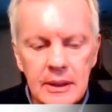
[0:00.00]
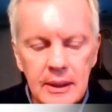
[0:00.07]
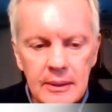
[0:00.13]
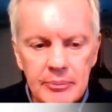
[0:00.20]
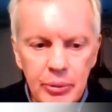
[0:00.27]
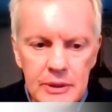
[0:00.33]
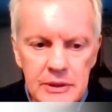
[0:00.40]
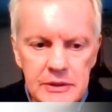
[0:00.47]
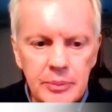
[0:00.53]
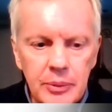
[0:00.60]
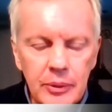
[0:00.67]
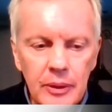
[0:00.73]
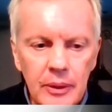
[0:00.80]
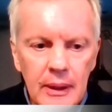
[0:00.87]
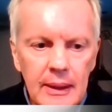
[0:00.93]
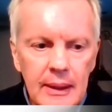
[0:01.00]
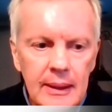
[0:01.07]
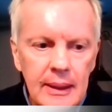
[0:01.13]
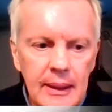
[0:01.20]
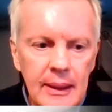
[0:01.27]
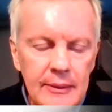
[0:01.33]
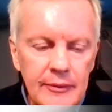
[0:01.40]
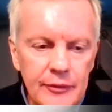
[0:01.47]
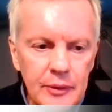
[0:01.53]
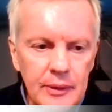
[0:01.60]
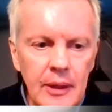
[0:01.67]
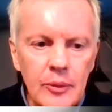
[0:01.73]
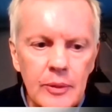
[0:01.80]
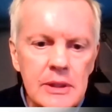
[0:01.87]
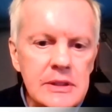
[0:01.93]
principle. And for that
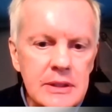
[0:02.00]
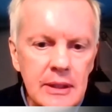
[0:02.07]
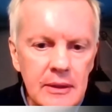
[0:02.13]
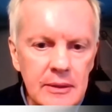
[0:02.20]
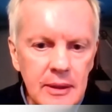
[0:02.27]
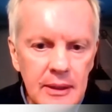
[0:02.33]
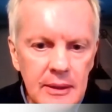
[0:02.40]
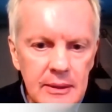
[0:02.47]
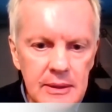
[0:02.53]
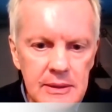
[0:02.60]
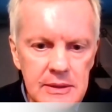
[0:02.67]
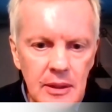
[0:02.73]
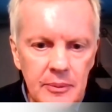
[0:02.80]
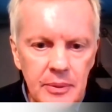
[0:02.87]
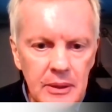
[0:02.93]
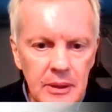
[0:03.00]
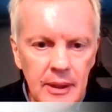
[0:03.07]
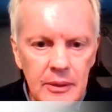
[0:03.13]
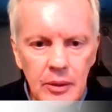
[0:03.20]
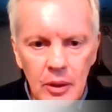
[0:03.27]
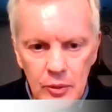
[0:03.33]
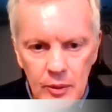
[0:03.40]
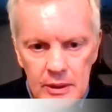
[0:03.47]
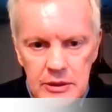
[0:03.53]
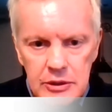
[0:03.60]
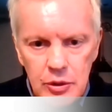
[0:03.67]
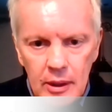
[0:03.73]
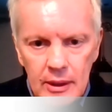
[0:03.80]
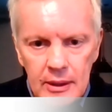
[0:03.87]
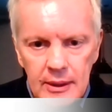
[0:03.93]
reason, I think that something like long-range
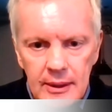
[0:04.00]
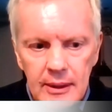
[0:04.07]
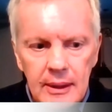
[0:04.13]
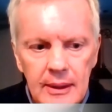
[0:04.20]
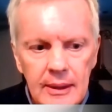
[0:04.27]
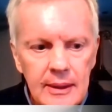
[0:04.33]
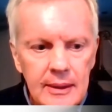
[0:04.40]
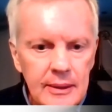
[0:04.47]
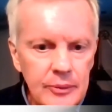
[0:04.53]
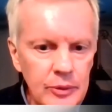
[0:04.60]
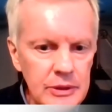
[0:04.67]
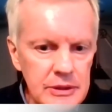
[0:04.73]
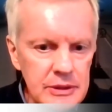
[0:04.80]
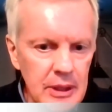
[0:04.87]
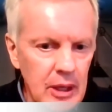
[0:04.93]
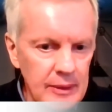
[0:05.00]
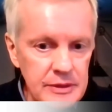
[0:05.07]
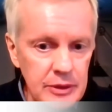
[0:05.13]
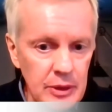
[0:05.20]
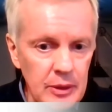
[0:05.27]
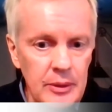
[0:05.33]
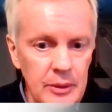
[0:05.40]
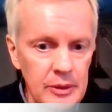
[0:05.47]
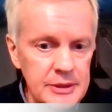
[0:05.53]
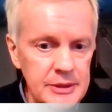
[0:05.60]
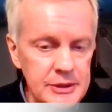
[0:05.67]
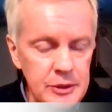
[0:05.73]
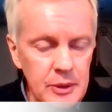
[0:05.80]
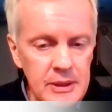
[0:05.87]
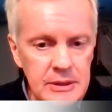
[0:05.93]
trucking, which obviously
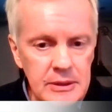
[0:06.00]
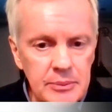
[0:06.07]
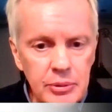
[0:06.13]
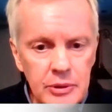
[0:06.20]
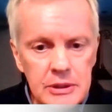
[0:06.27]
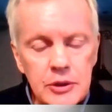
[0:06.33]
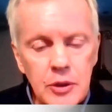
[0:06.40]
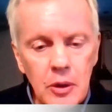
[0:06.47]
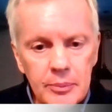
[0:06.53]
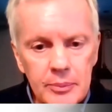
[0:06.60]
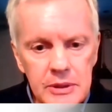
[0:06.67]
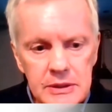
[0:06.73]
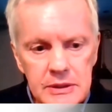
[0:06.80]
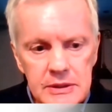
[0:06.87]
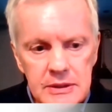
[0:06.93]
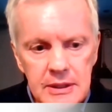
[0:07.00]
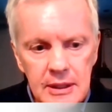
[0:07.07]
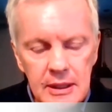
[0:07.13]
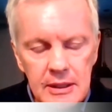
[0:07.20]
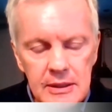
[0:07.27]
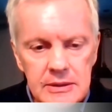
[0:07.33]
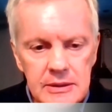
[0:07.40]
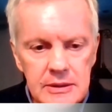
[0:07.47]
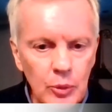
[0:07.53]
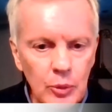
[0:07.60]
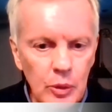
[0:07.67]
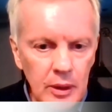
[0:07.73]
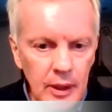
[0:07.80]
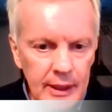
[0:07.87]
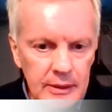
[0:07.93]
also has a pretty strong business case, is
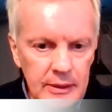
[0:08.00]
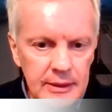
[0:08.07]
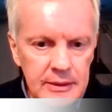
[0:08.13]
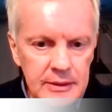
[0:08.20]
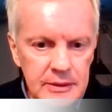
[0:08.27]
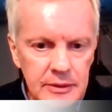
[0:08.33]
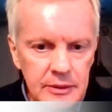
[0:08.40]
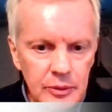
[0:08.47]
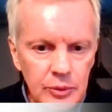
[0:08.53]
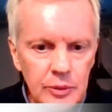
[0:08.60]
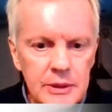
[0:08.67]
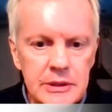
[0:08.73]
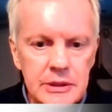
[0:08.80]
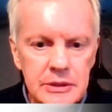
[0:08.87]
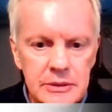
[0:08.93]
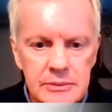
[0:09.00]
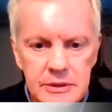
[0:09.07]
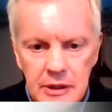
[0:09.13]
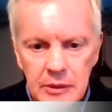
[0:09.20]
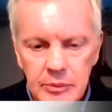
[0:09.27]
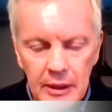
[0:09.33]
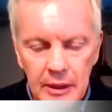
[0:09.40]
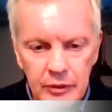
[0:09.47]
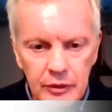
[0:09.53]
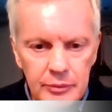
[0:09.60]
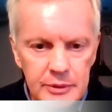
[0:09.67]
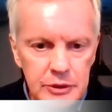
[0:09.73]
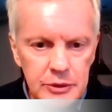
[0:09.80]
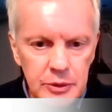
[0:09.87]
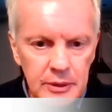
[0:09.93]
more likely to reach some level of
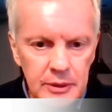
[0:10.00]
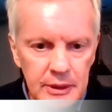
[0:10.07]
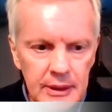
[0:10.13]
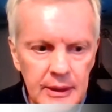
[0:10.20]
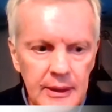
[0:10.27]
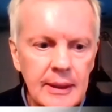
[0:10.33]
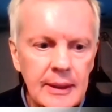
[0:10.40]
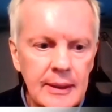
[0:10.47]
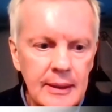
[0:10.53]
maturity